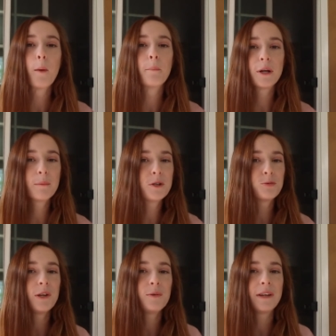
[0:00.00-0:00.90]
Pretty much
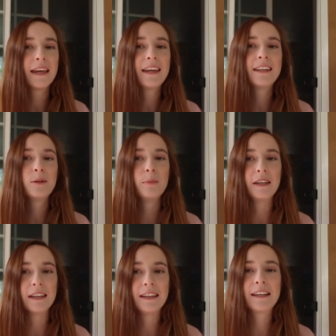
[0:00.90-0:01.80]
what you get in the
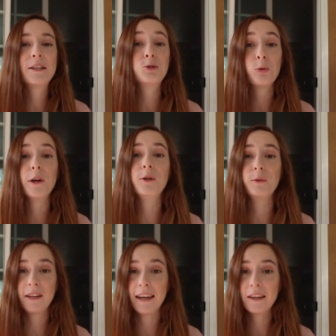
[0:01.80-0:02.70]
beginning is what you
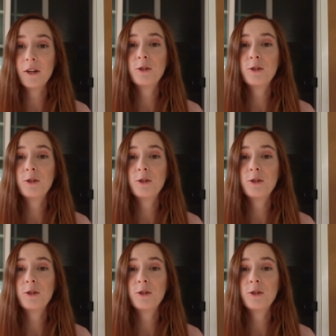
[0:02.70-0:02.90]
get.